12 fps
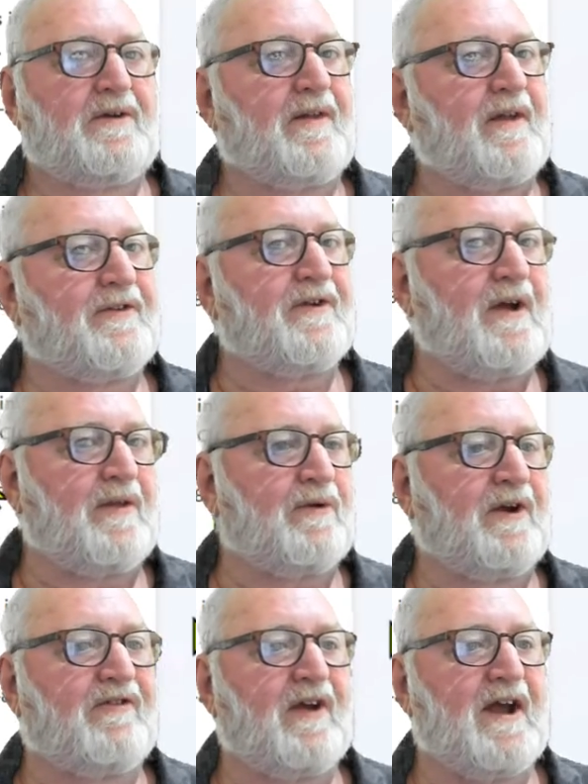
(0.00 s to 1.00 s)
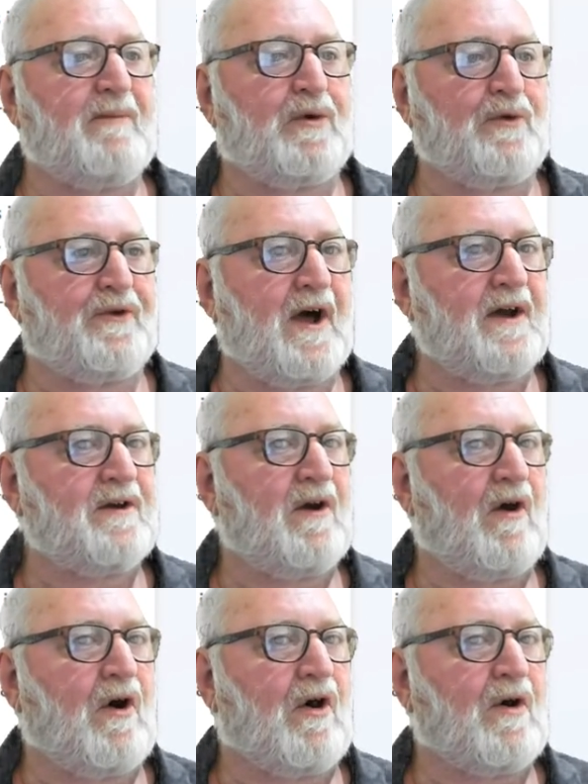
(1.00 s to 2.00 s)
So that's another example
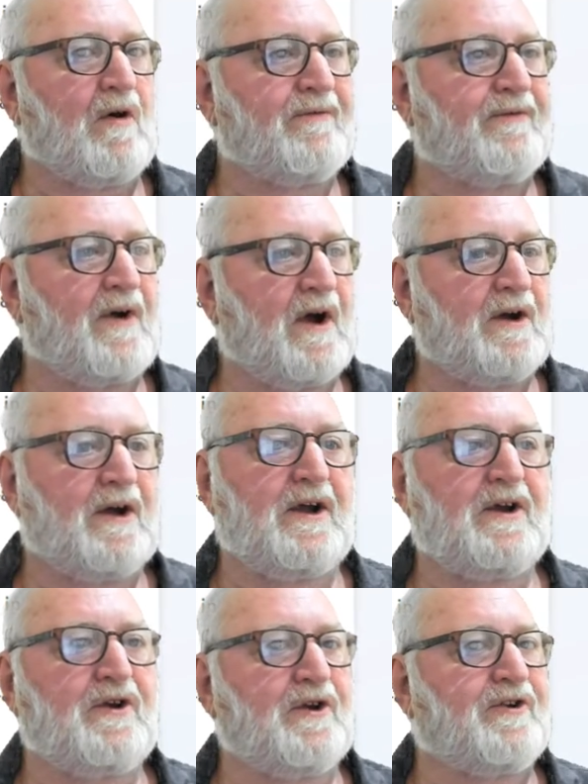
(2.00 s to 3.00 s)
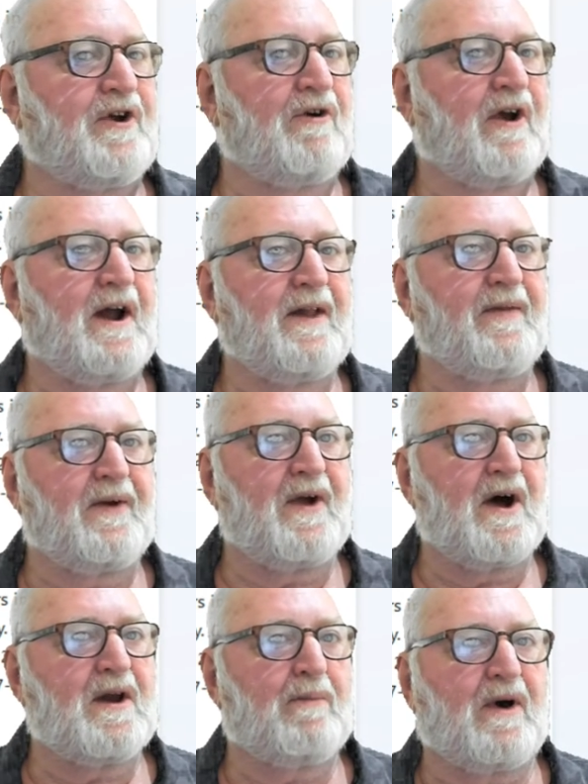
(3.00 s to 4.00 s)
done of interrogating the
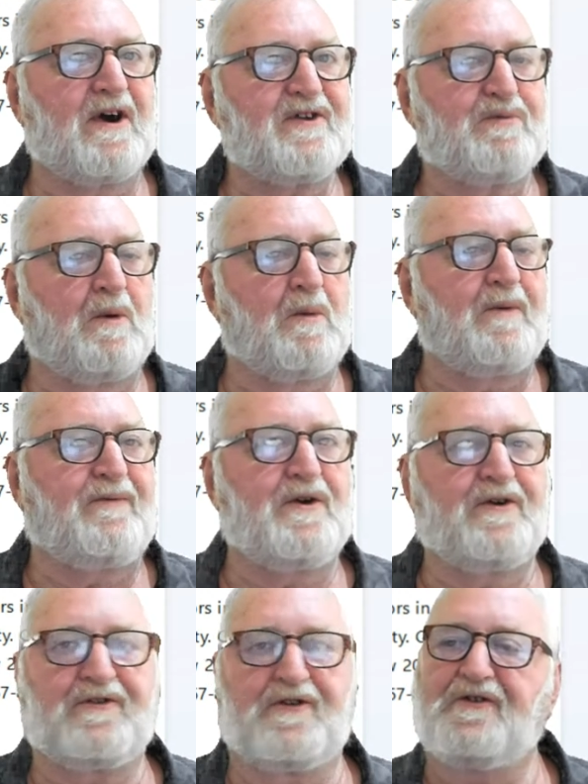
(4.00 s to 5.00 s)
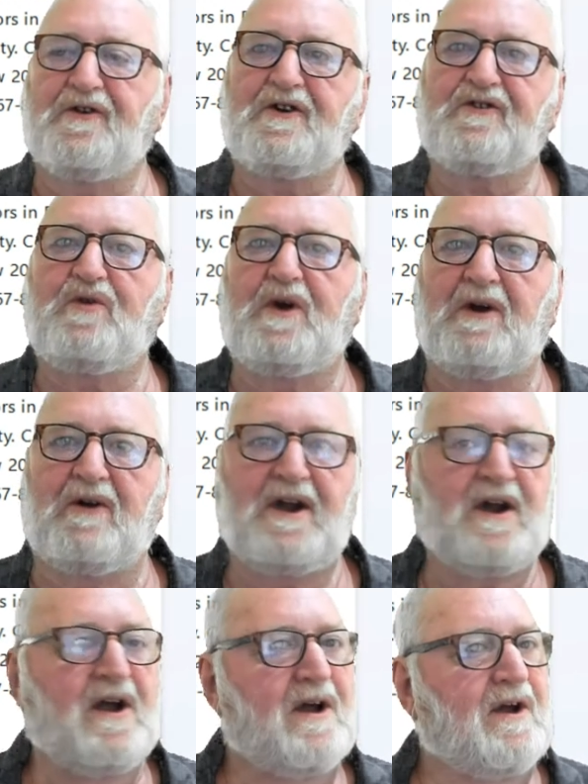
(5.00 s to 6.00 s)
database where we've used a search
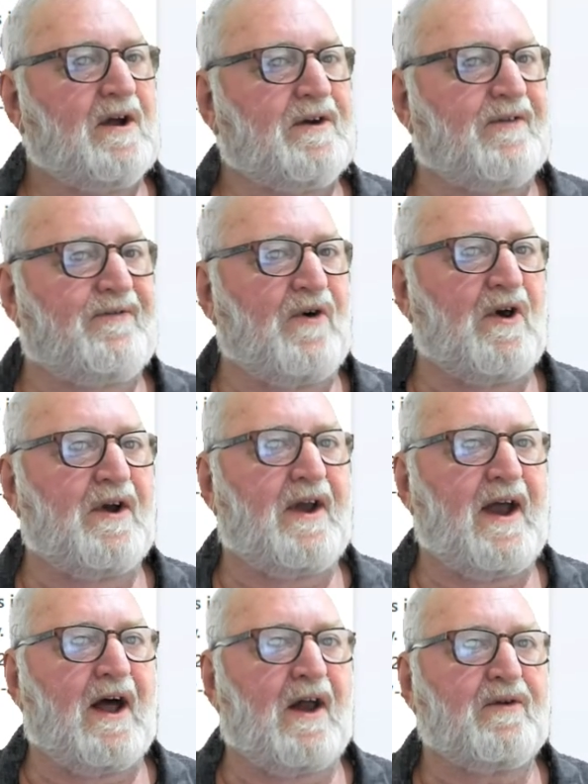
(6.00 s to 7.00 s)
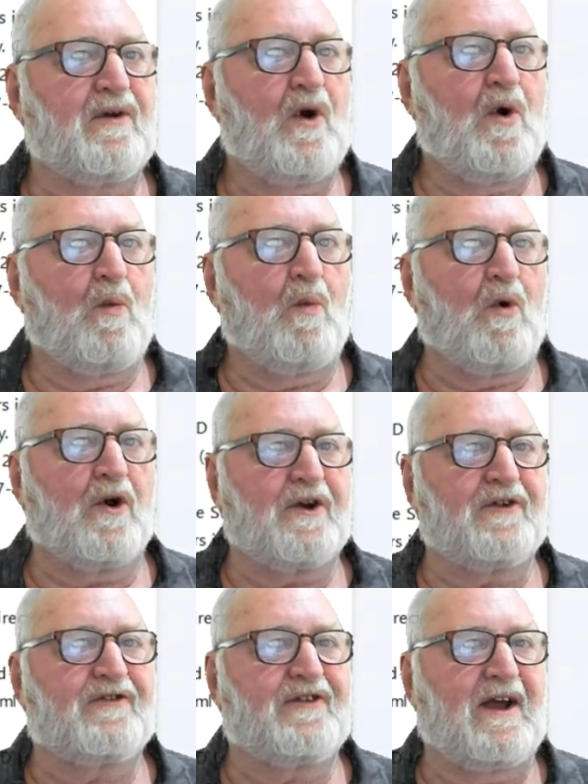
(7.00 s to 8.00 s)
query to find out what
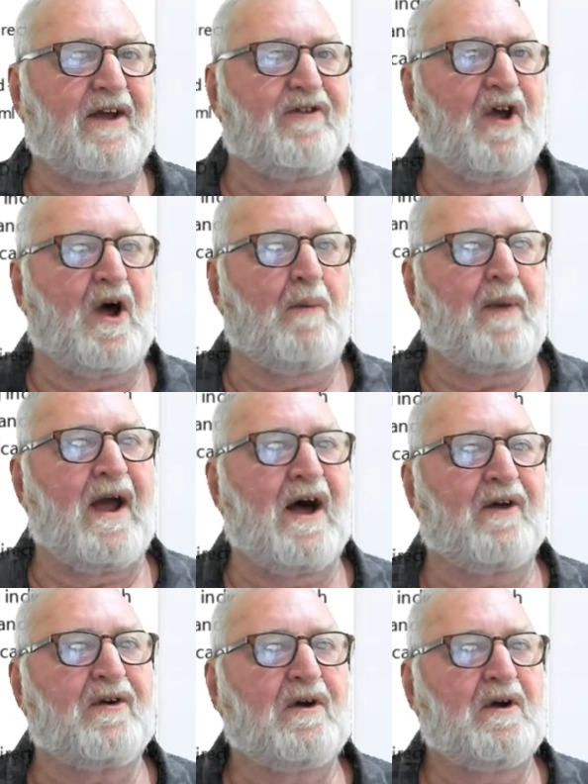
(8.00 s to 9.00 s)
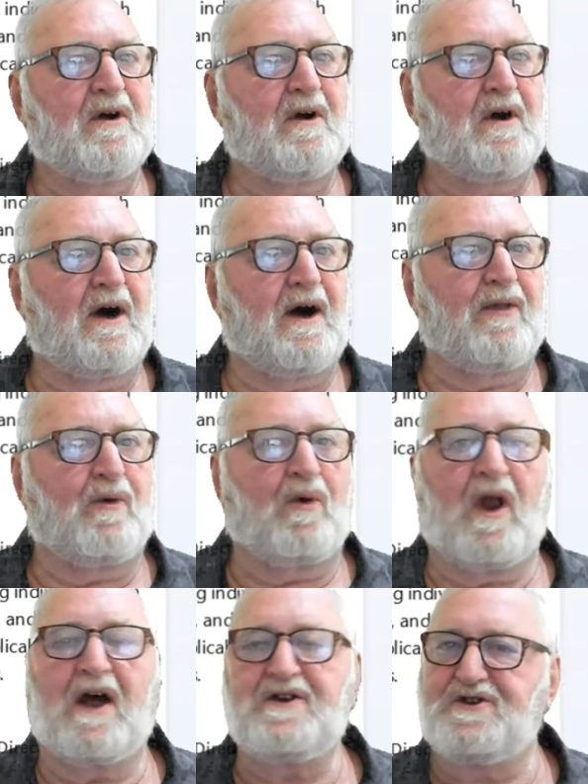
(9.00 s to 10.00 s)
it says about the
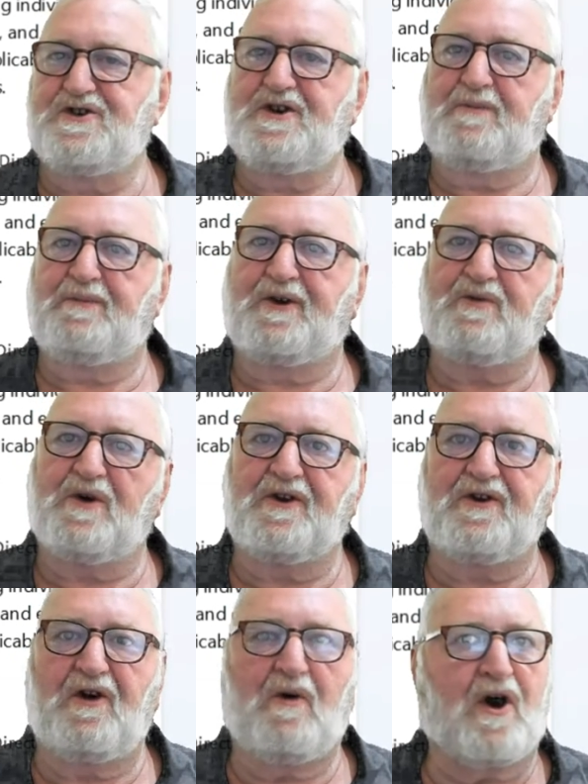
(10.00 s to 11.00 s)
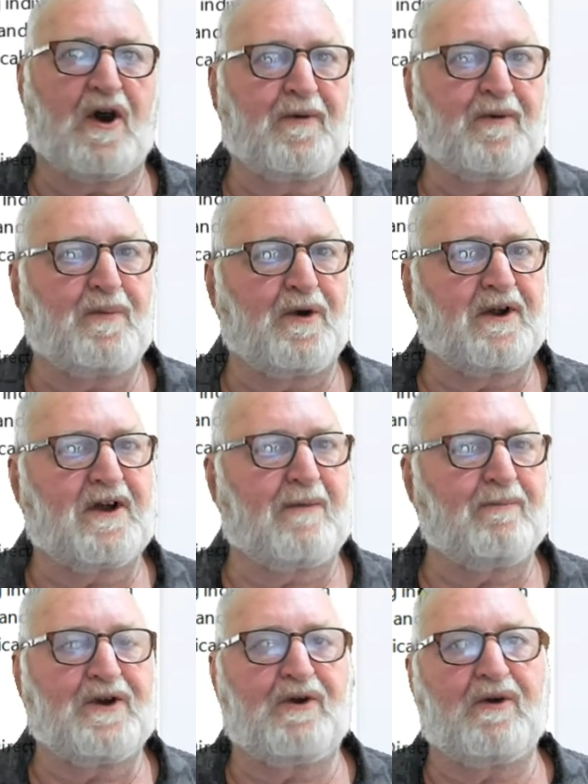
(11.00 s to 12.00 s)
relationship between two items being
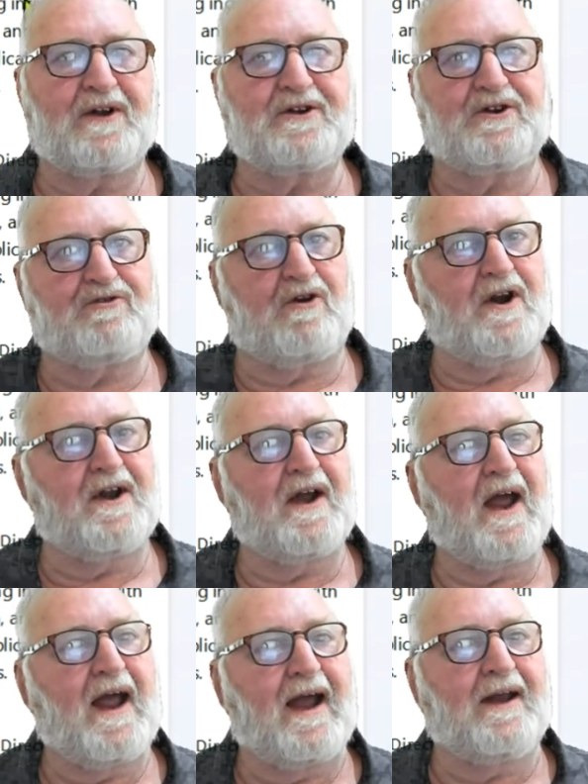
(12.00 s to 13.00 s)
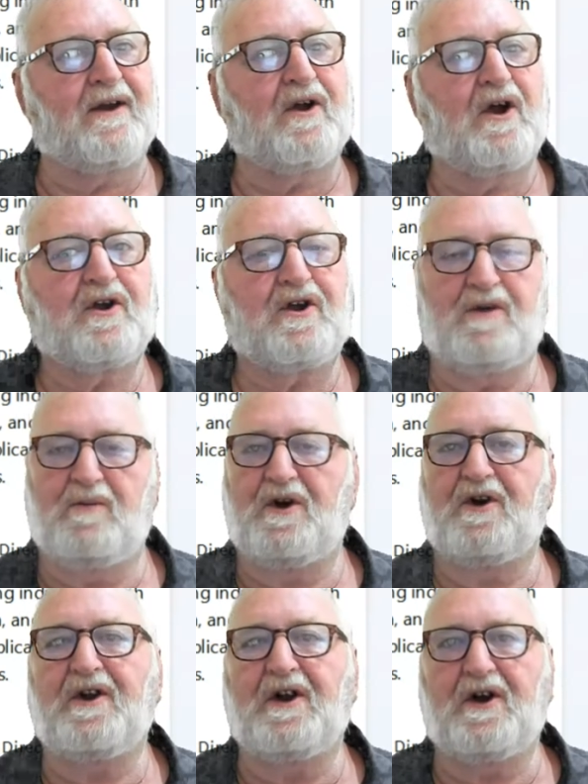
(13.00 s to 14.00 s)
company director training and community